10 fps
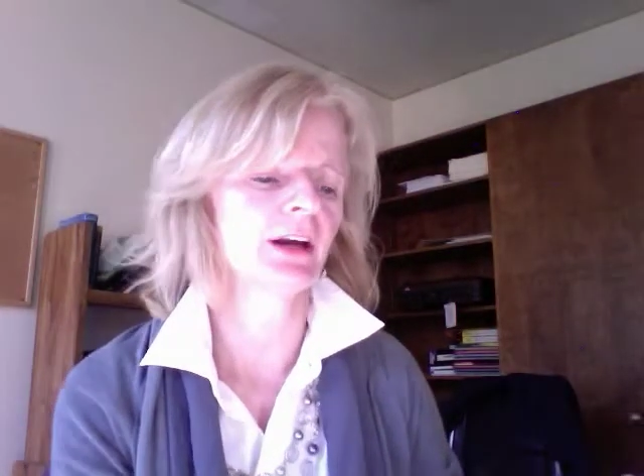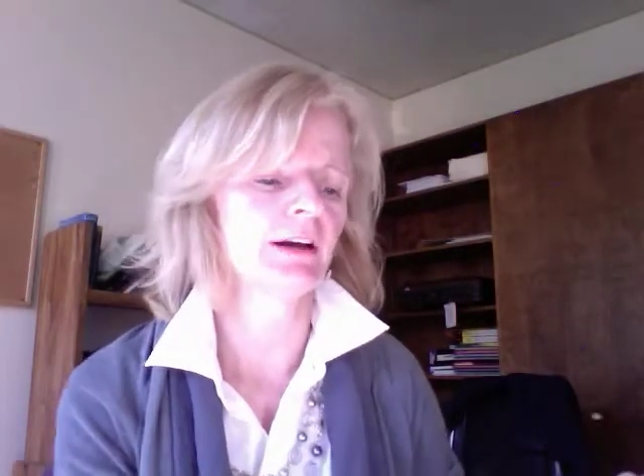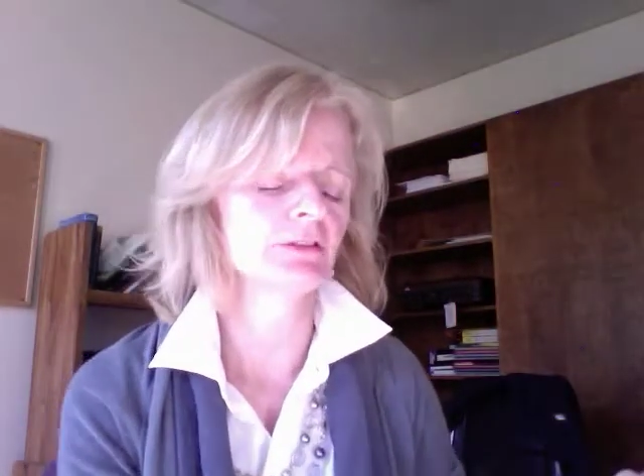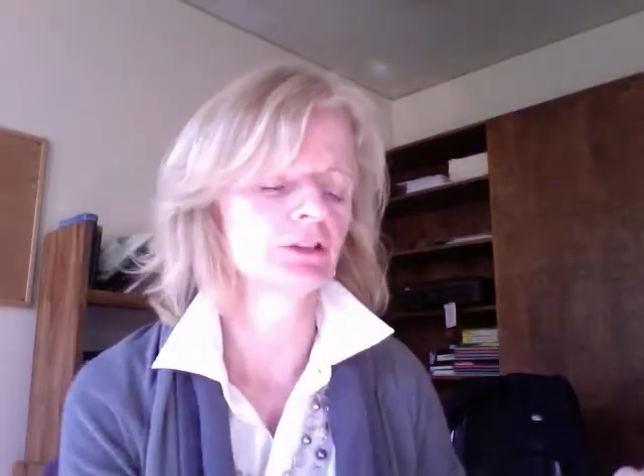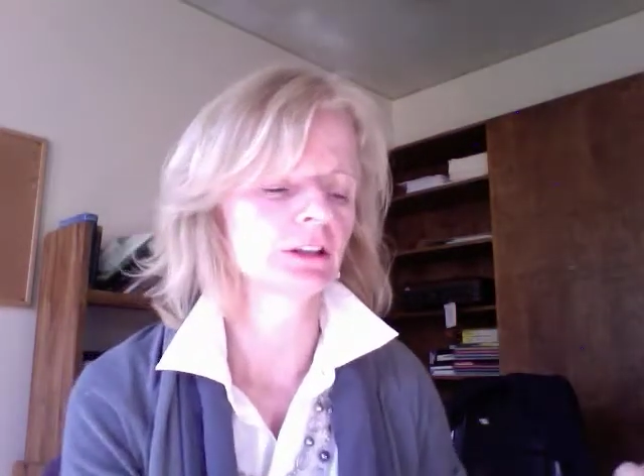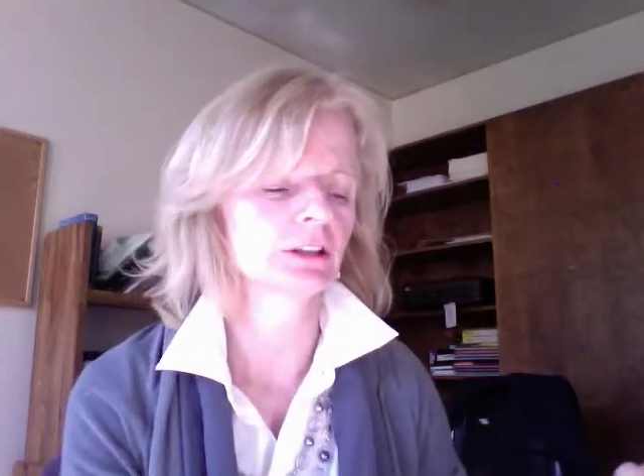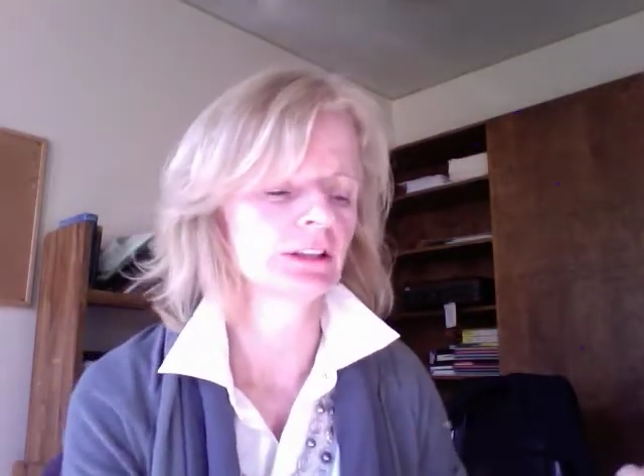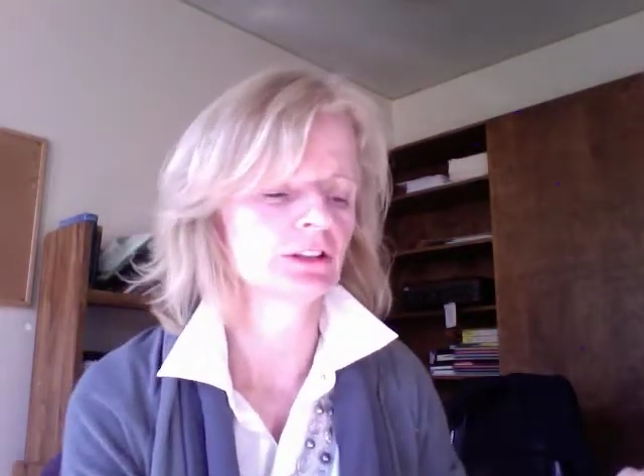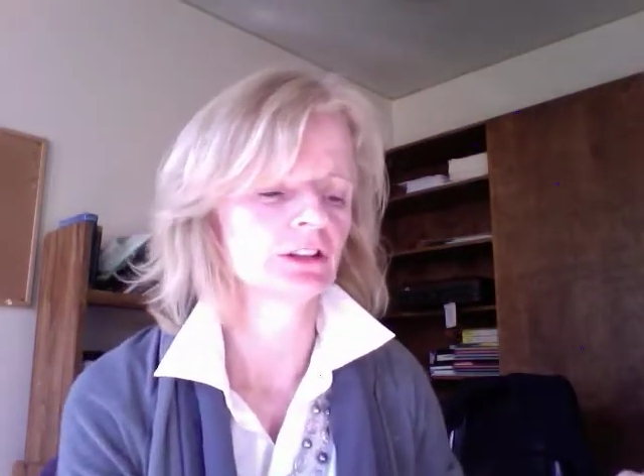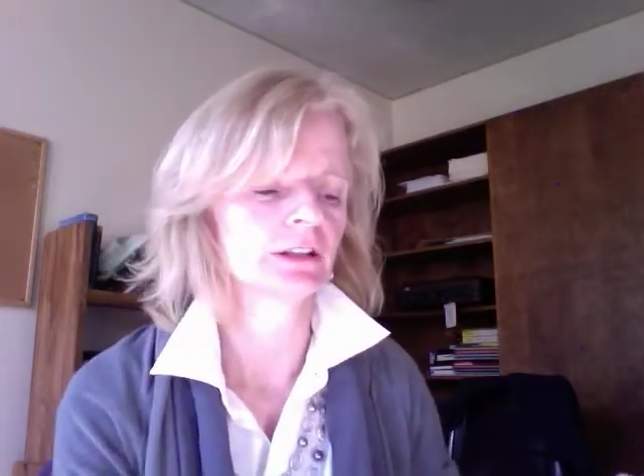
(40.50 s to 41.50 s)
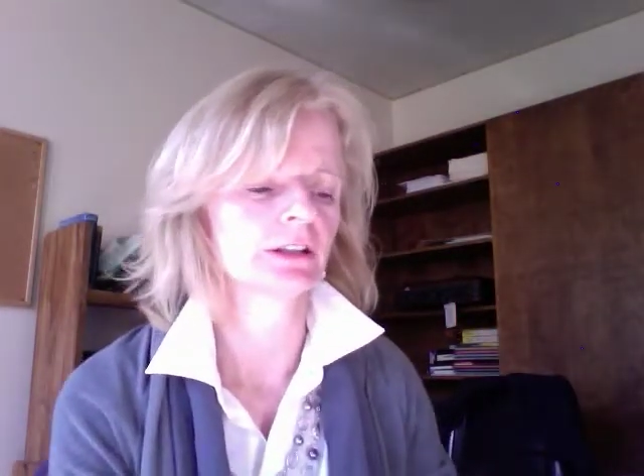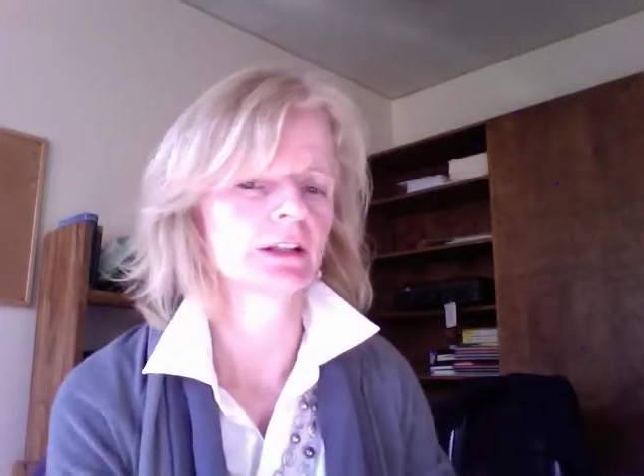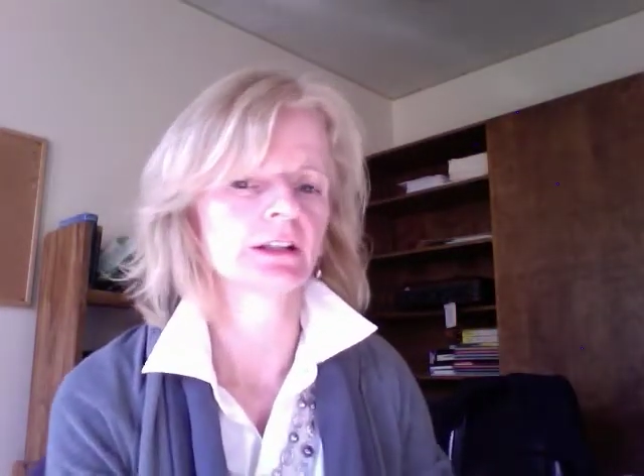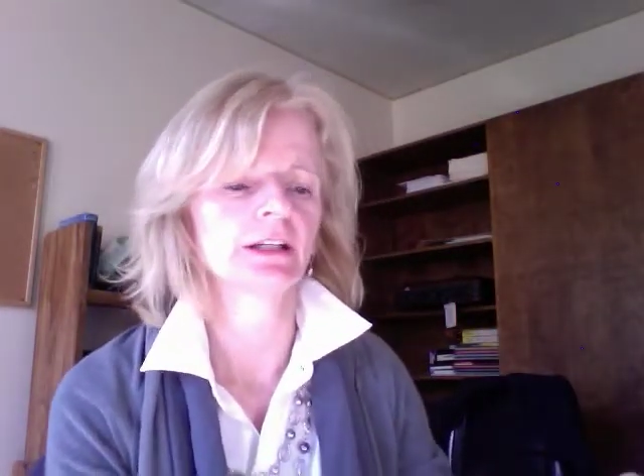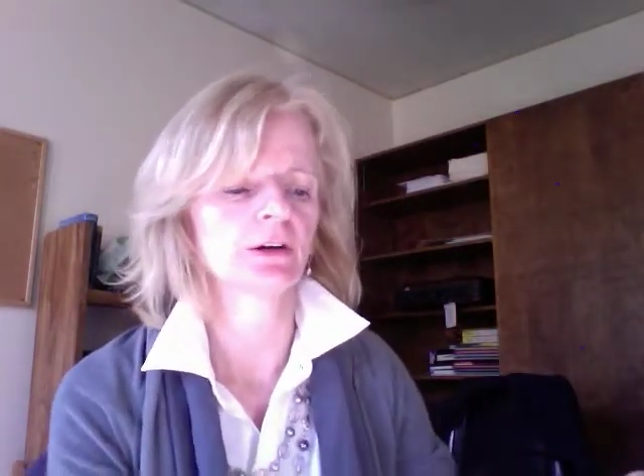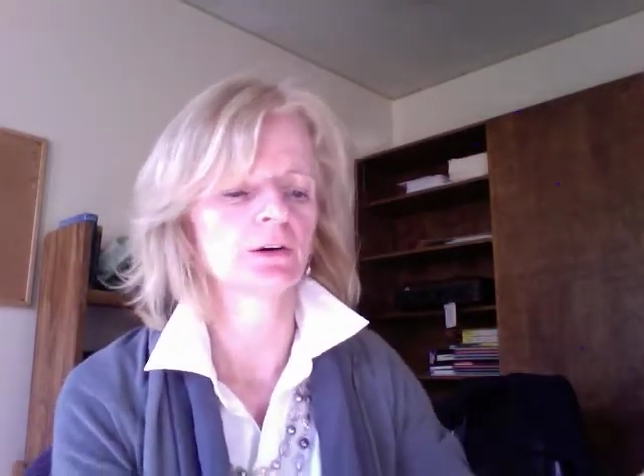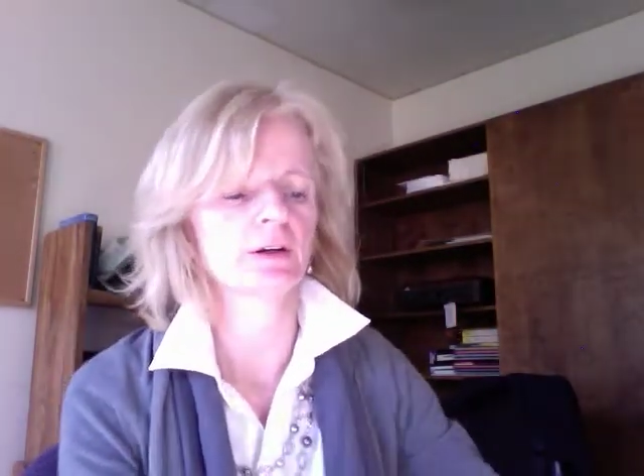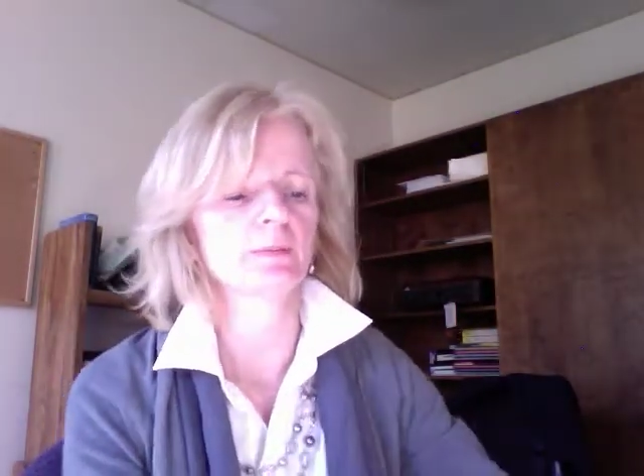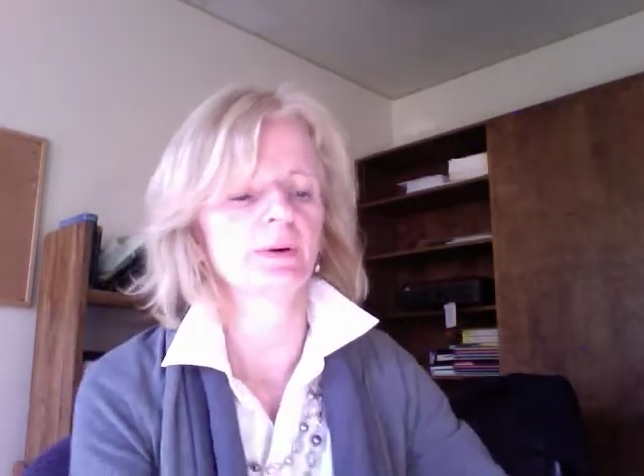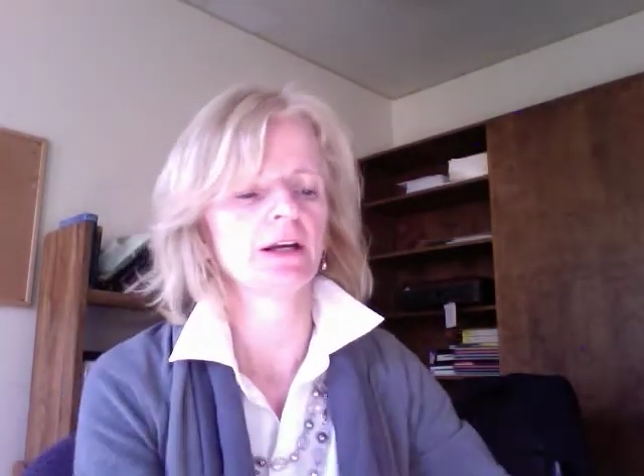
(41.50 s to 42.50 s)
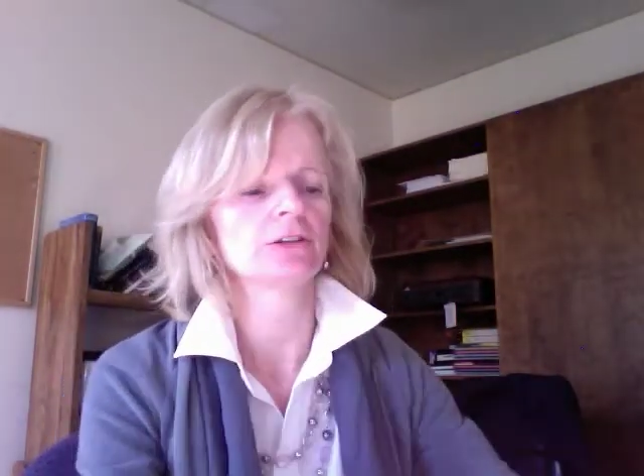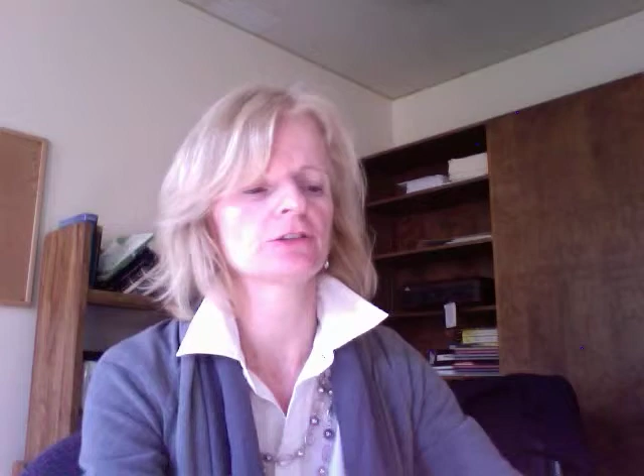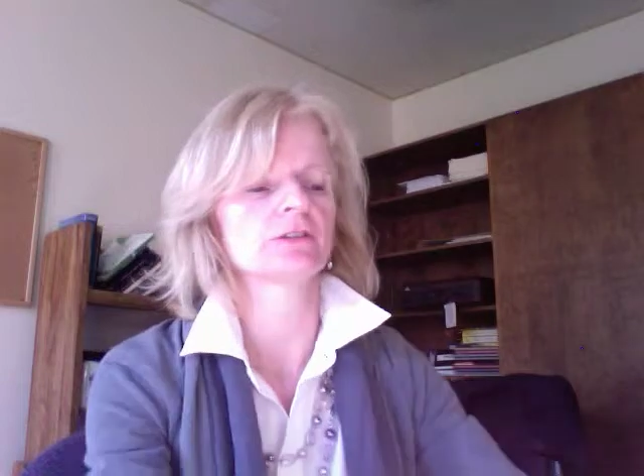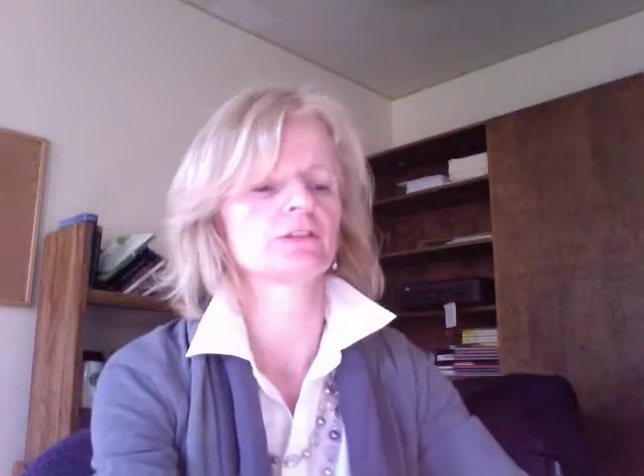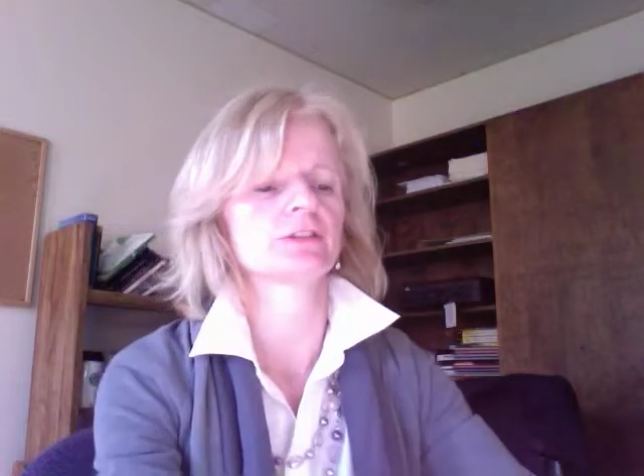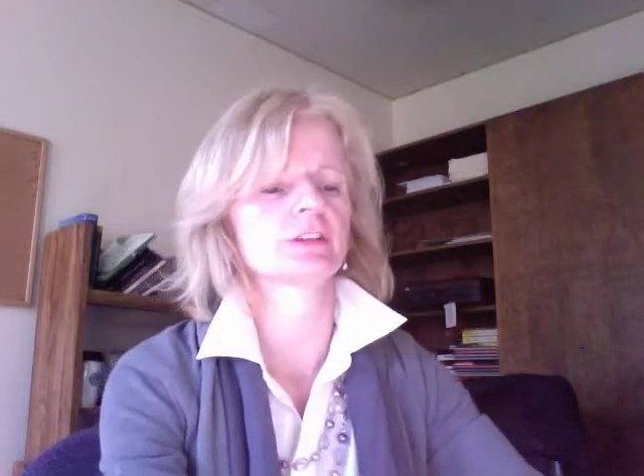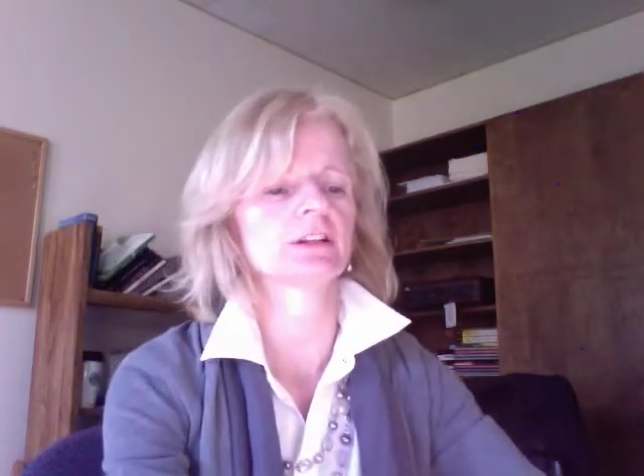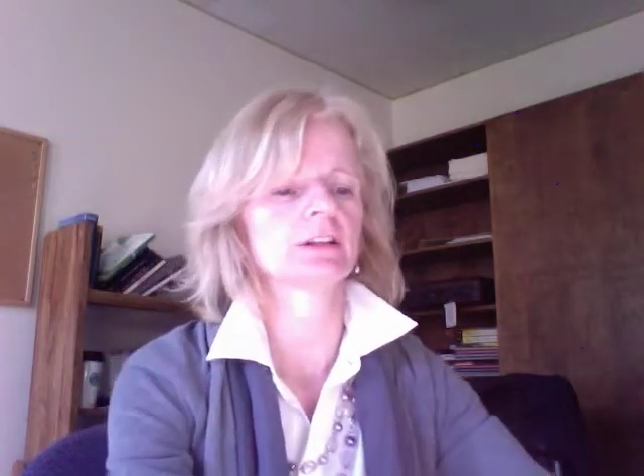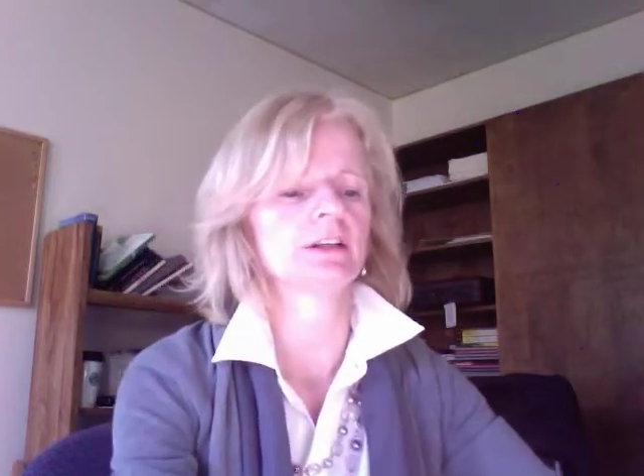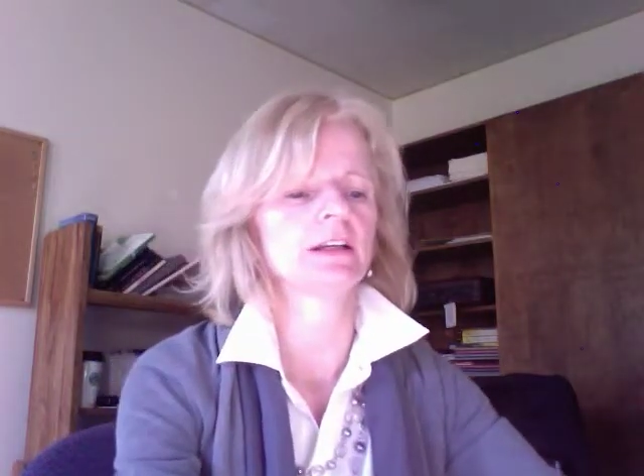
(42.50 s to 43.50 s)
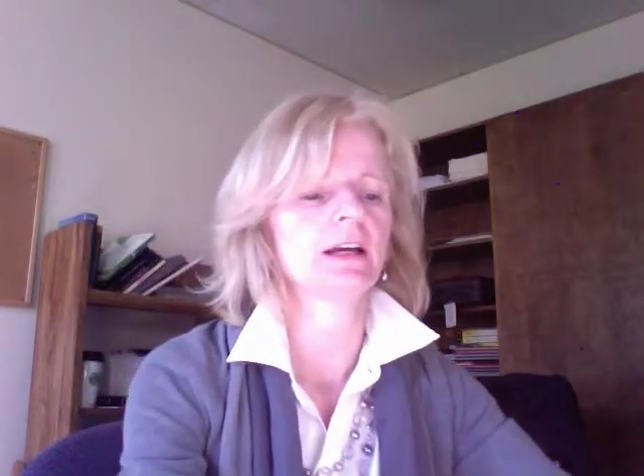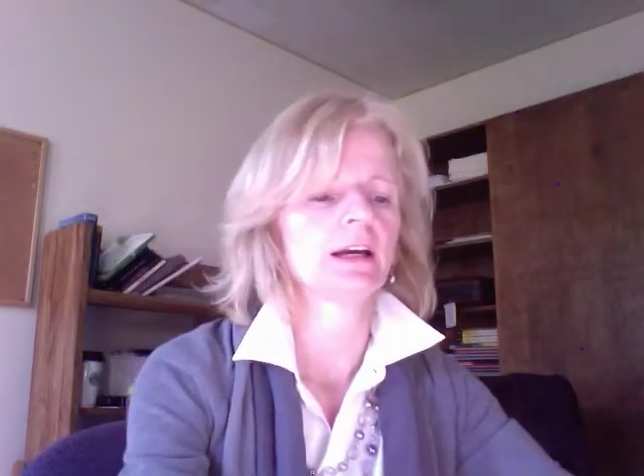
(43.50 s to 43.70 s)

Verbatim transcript: the average clinician, clinic, or inpatient facility,